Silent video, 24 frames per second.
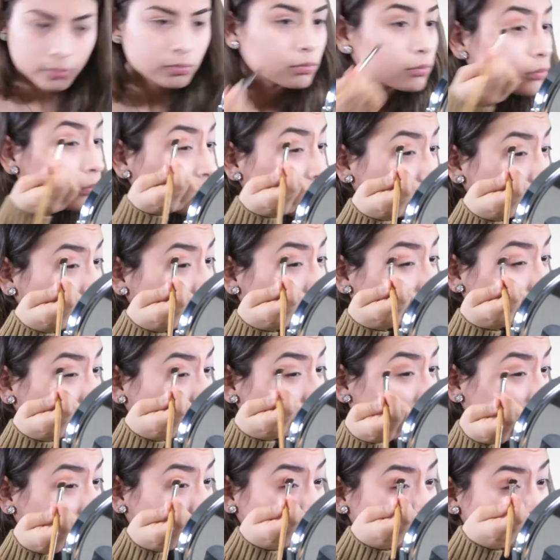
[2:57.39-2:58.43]
the circular
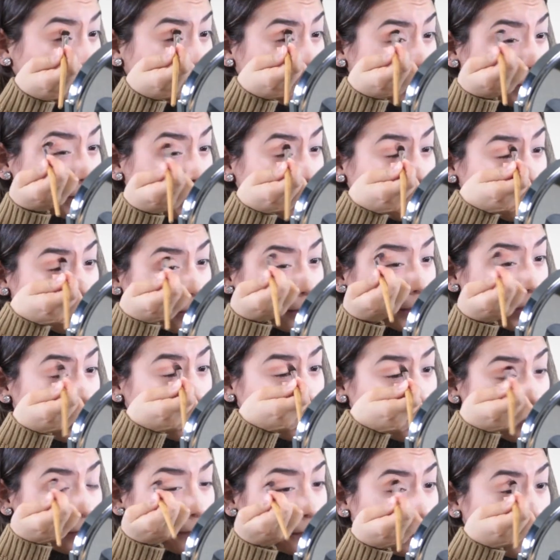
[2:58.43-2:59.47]
motion
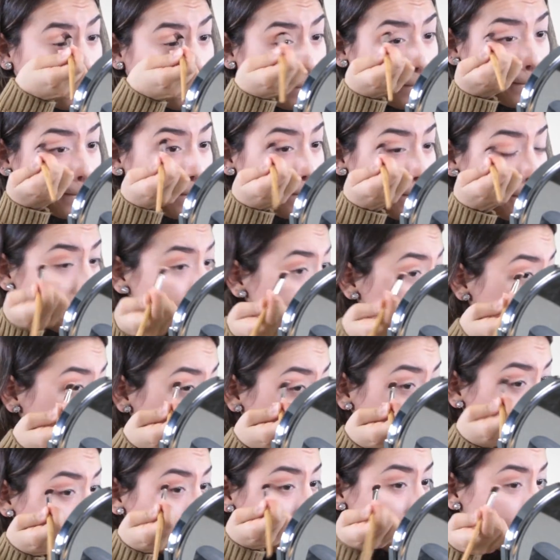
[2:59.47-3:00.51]
and back and forth
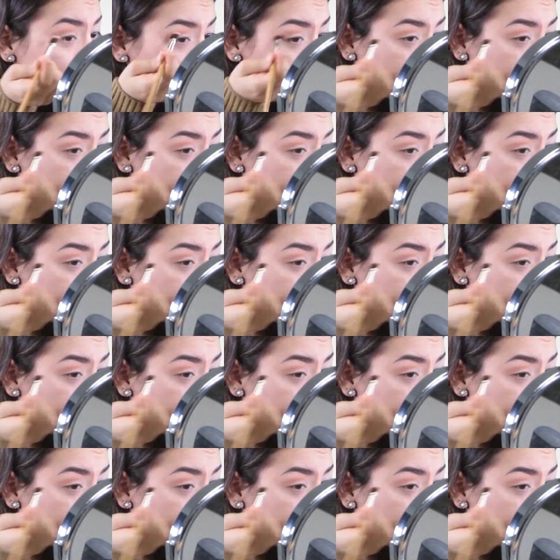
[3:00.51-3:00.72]
motion.